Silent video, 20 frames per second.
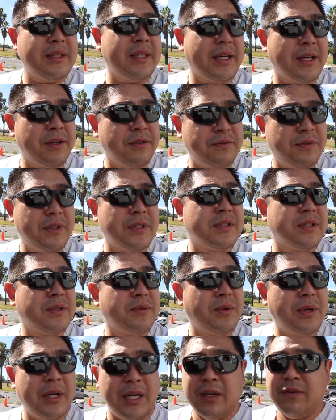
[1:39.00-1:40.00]
can fit
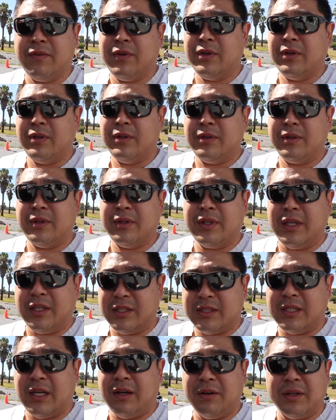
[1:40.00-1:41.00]
whatever they
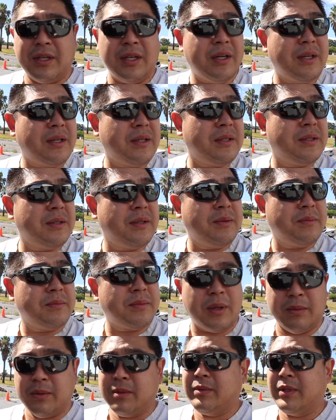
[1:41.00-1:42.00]
sell here,
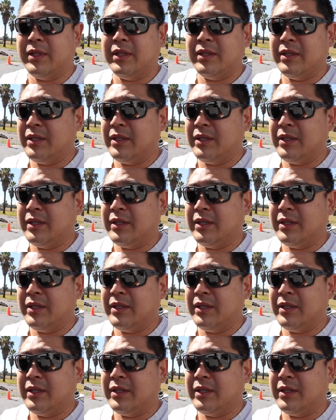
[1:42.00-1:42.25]
probably.